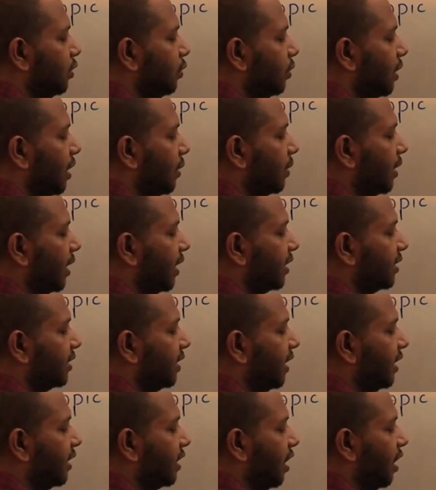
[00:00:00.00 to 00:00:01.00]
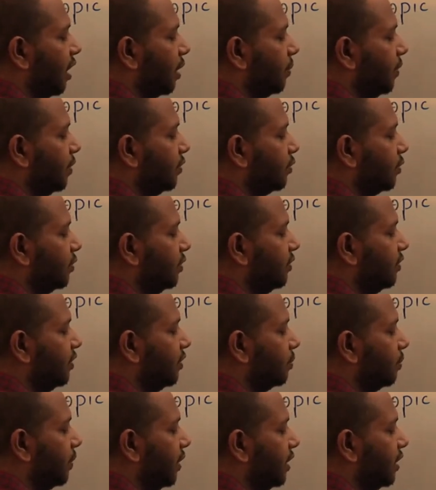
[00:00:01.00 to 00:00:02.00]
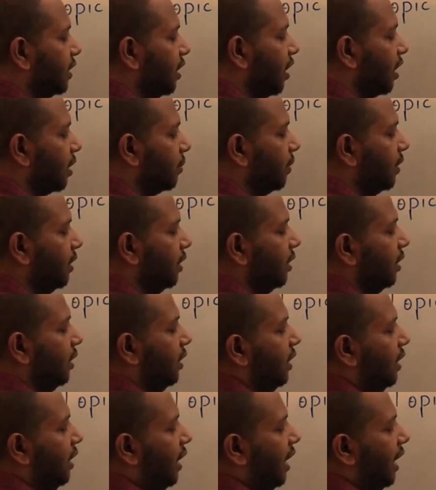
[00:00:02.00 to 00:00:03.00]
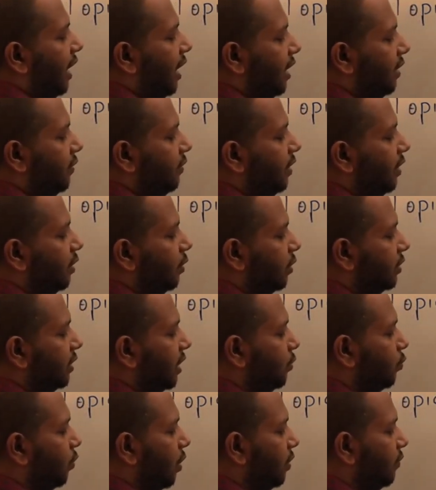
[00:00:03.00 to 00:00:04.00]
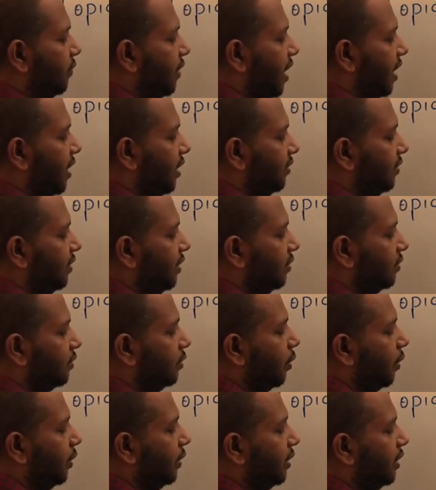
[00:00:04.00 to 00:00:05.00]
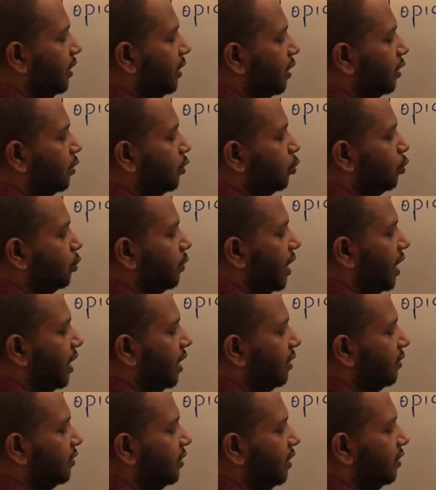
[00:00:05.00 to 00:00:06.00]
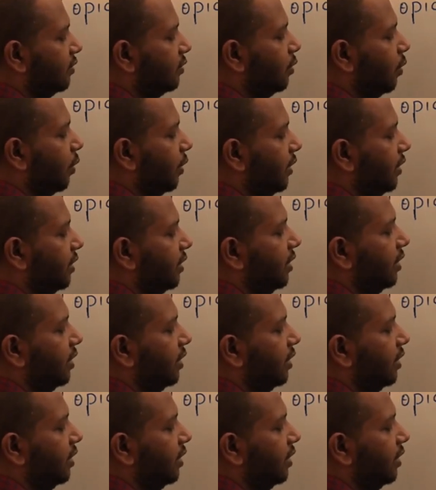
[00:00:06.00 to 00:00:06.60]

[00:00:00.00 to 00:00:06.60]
you have connected a carbon, so this is my carbon, and we know that one valency is going here, two valency is going